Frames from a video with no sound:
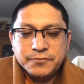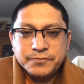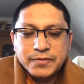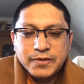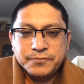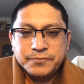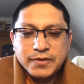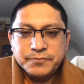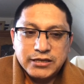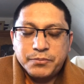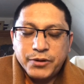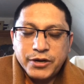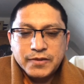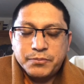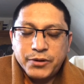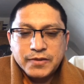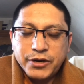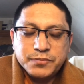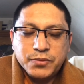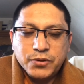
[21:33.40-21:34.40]
the
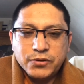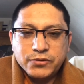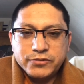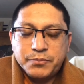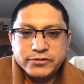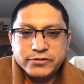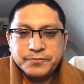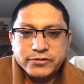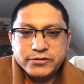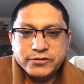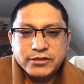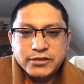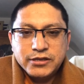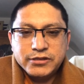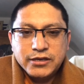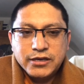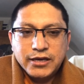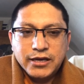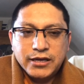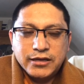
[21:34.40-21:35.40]
principles,
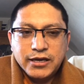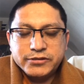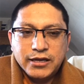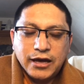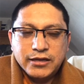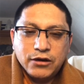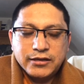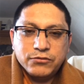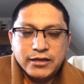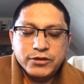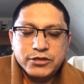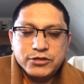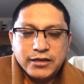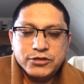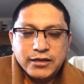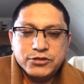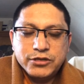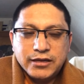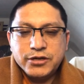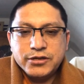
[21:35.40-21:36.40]
and how we
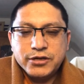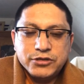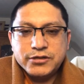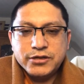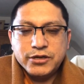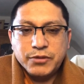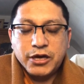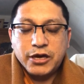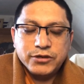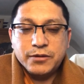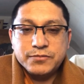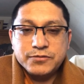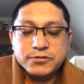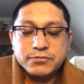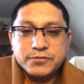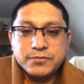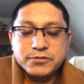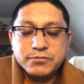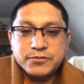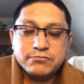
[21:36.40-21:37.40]
do it becomes
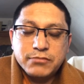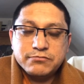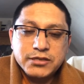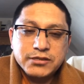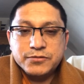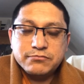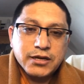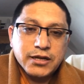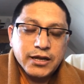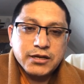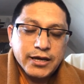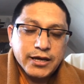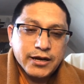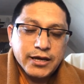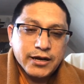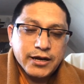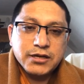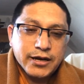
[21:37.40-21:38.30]
much, much clearer.